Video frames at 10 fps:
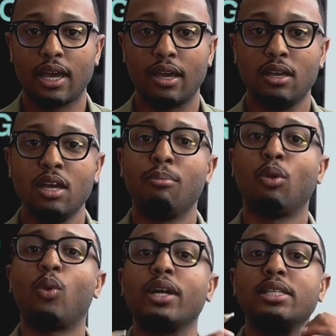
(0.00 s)
okay,
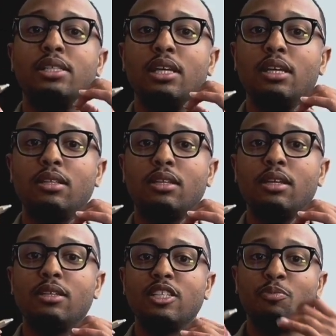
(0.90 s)
but what is the,
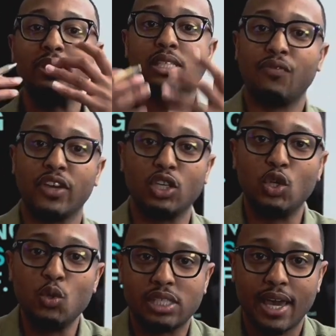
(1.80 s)
the, the specific
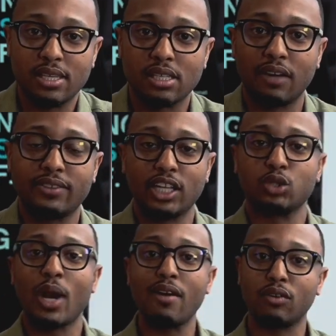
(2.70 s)
use case of
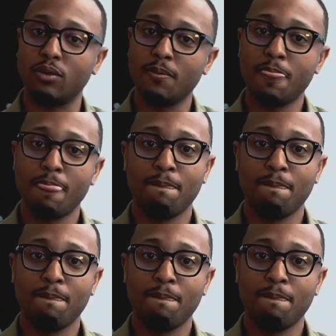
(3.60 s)
that travel?